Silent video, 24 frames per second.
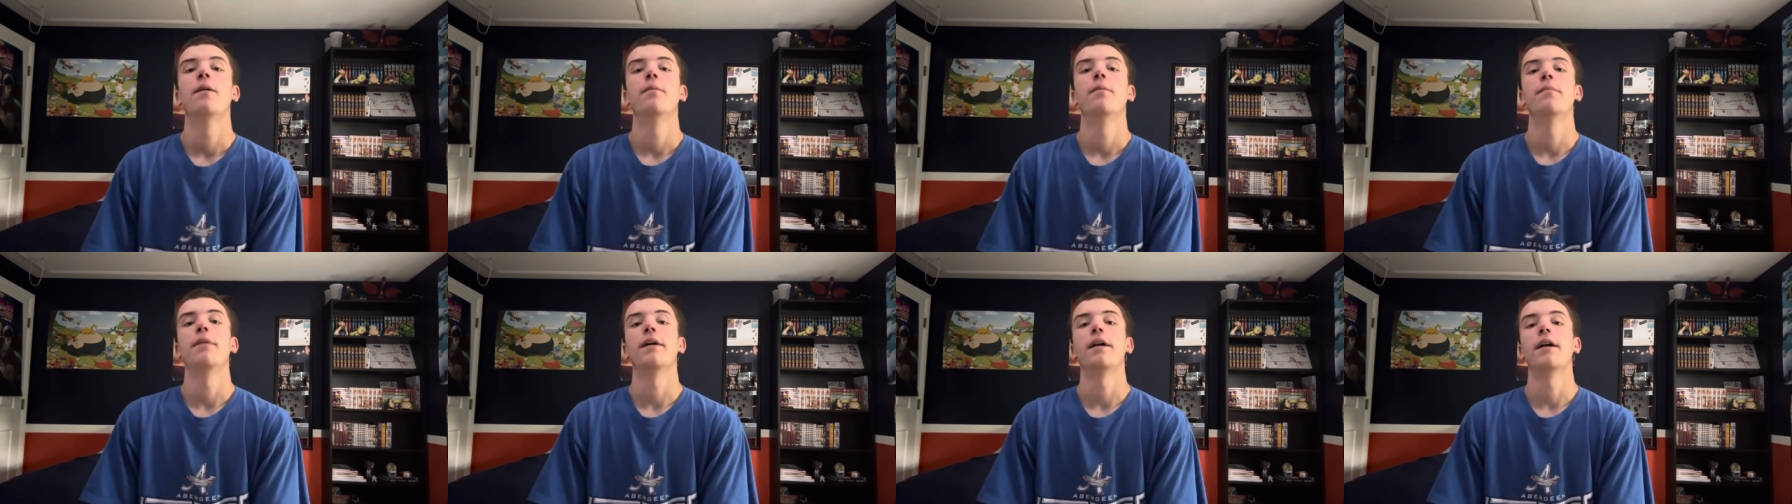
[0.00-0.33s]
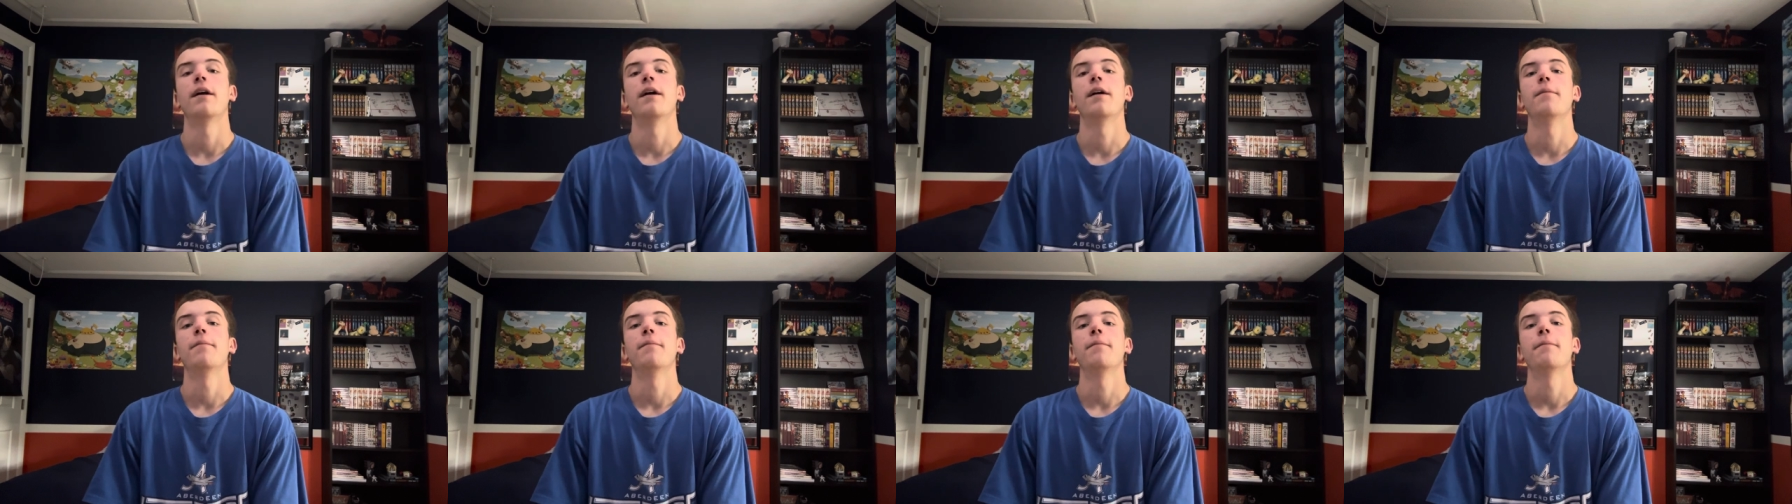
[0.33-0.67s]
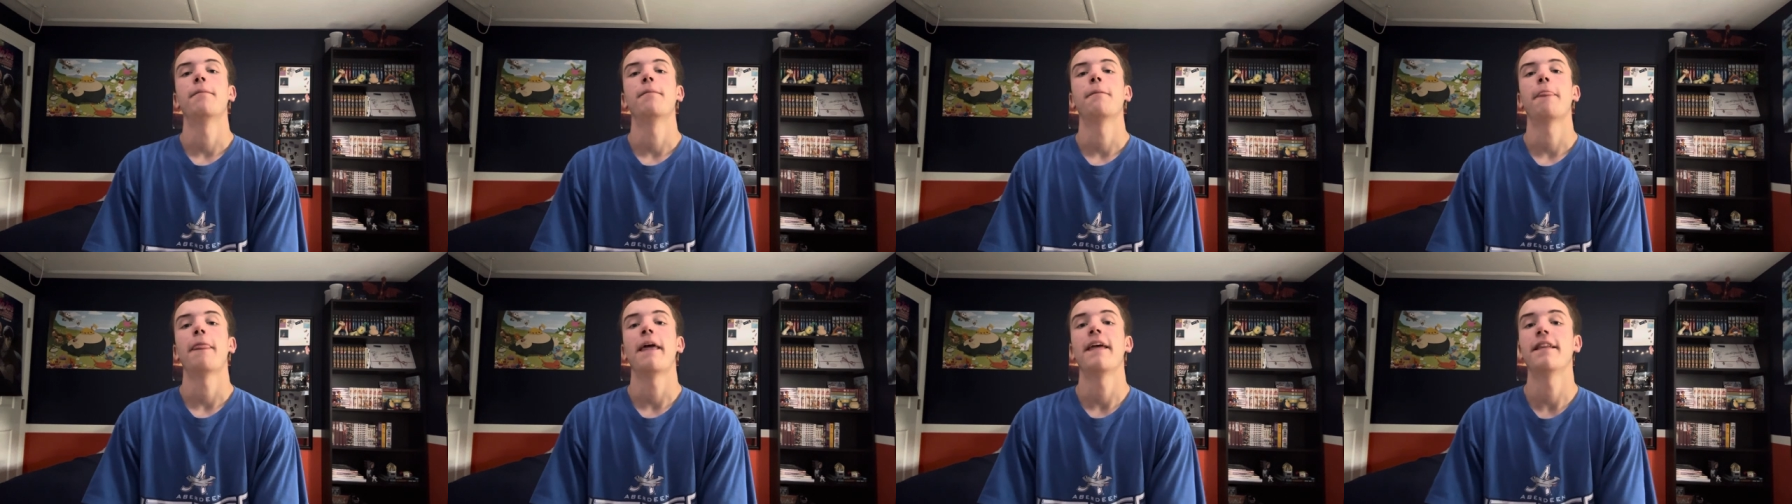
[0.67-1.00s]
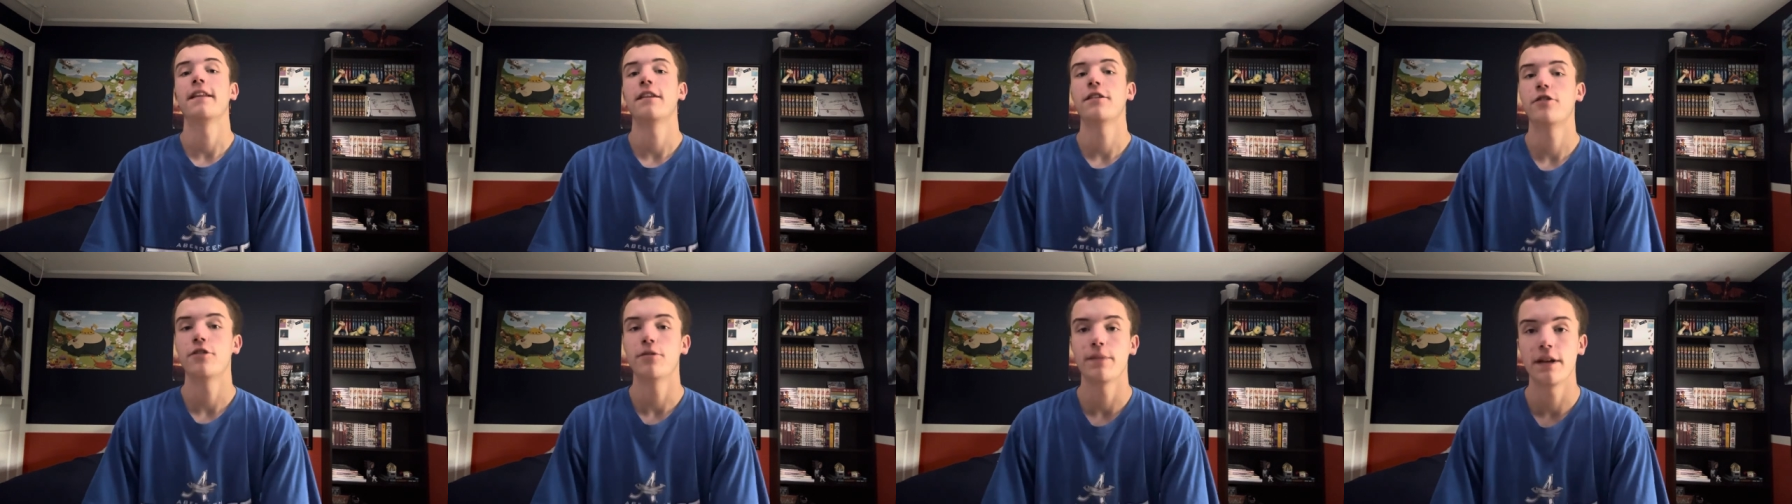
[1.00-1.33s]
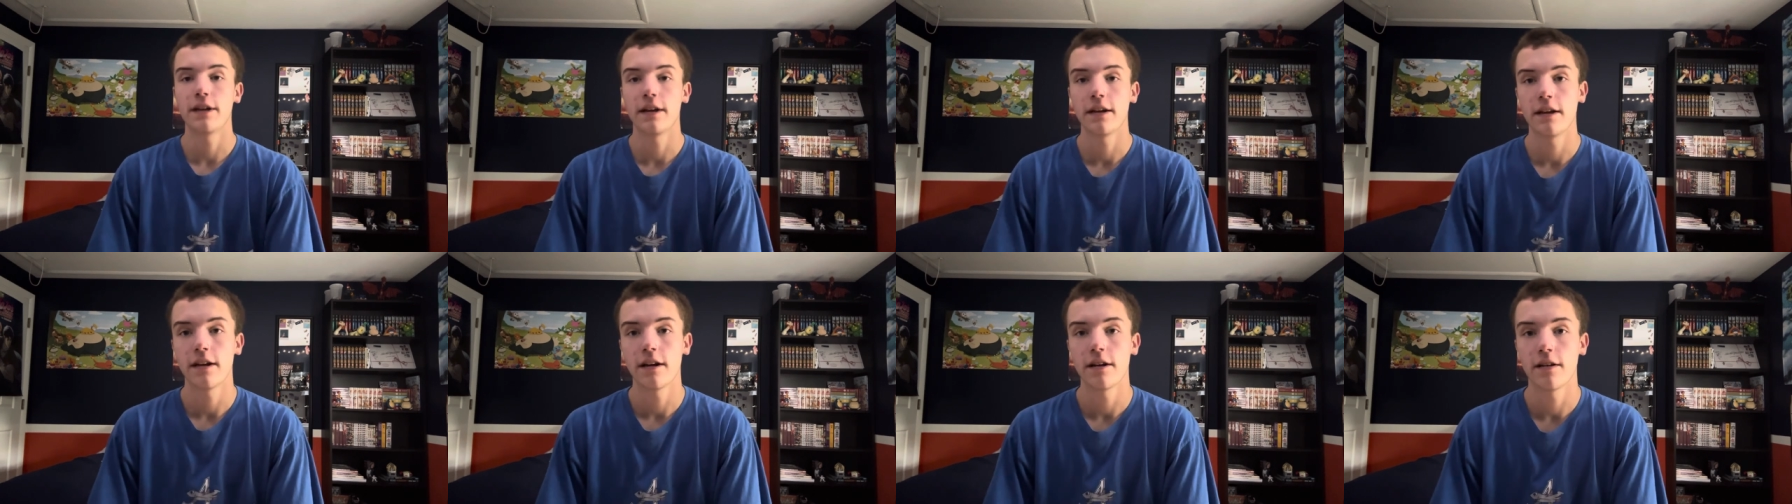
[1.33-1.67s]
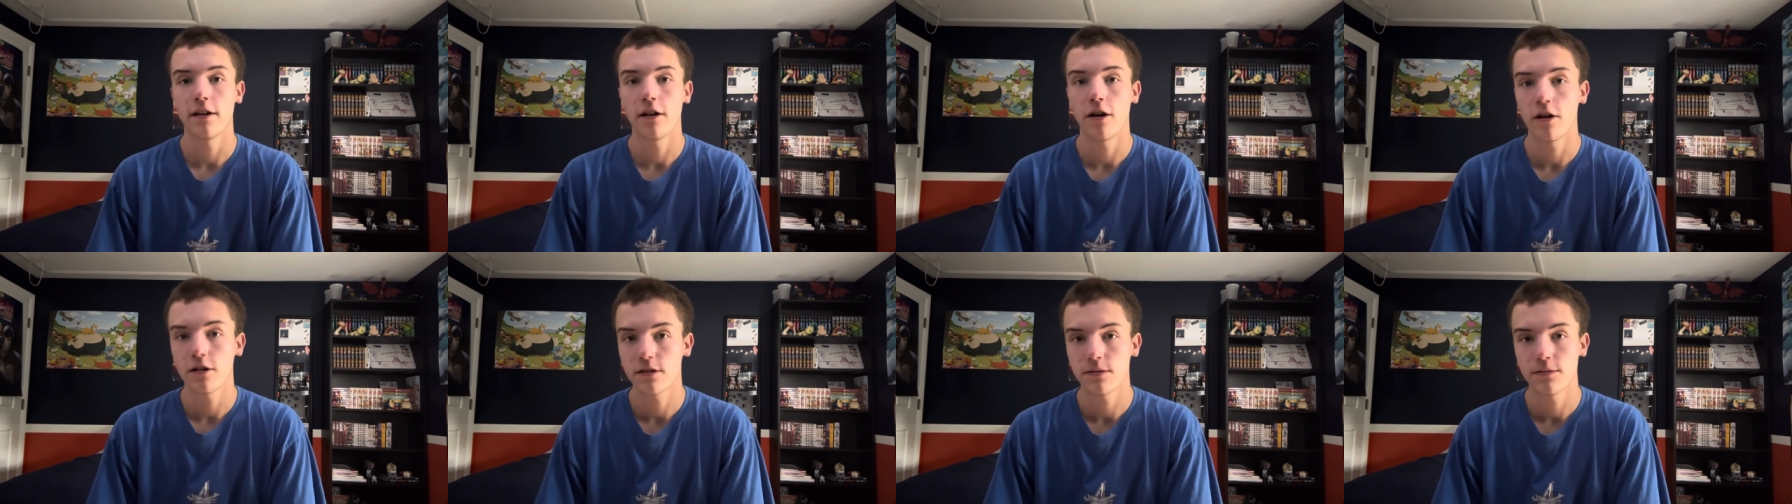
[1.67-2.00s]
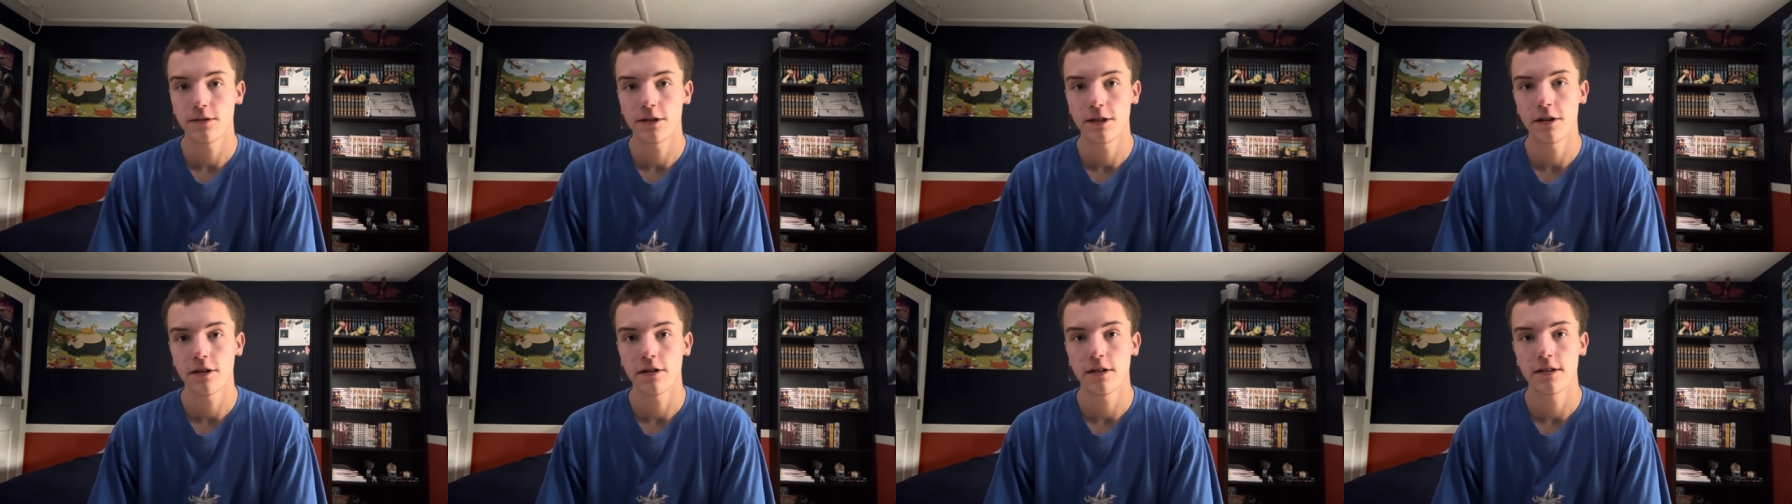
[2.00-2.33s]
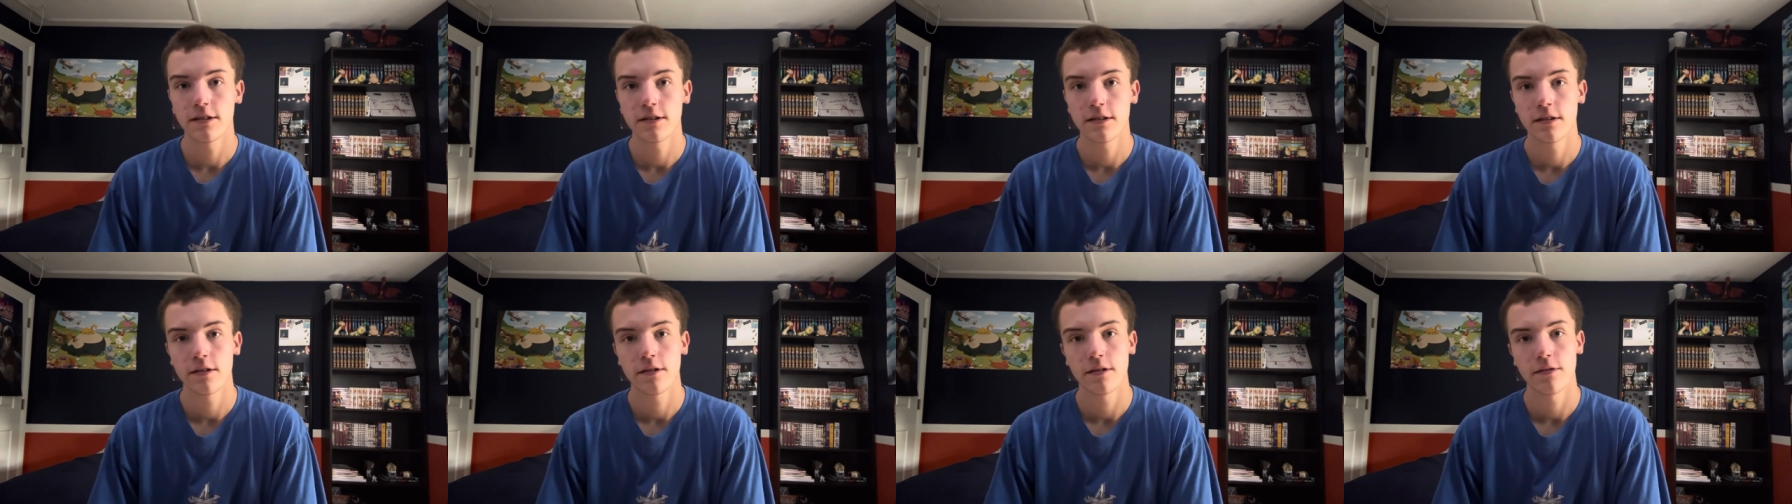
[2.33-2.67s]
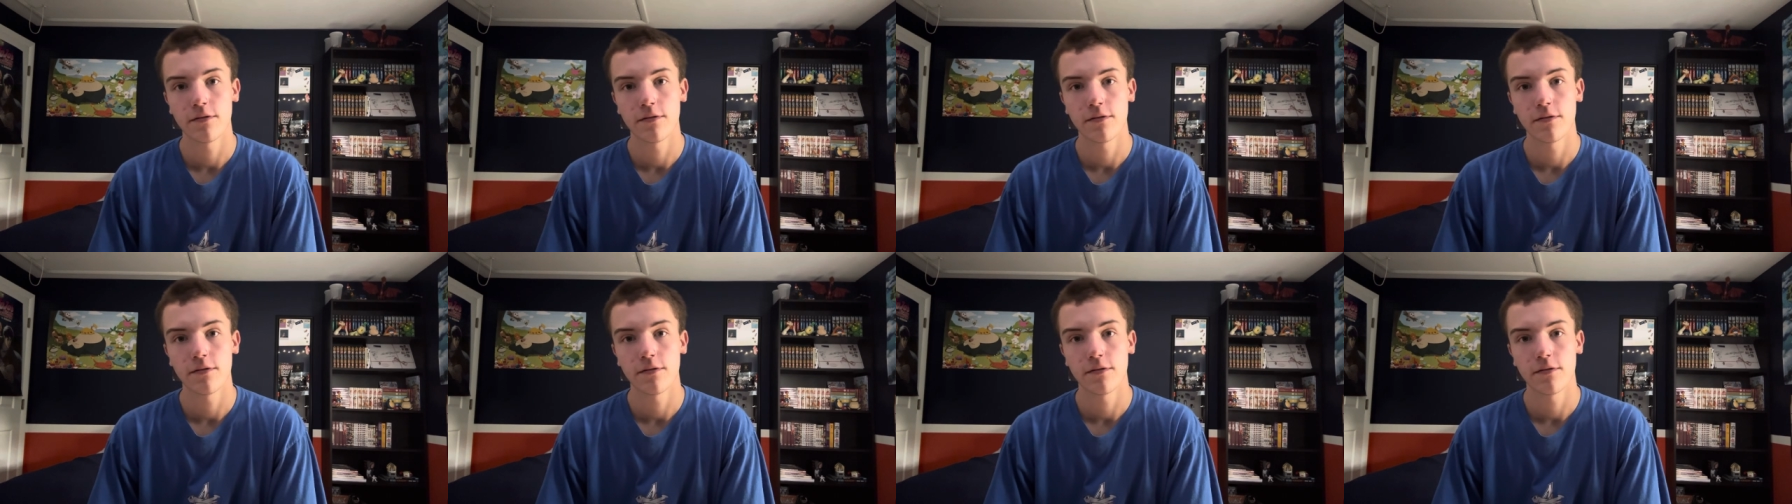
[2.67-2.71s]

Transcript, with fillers: But um, I think this should be an awesome series.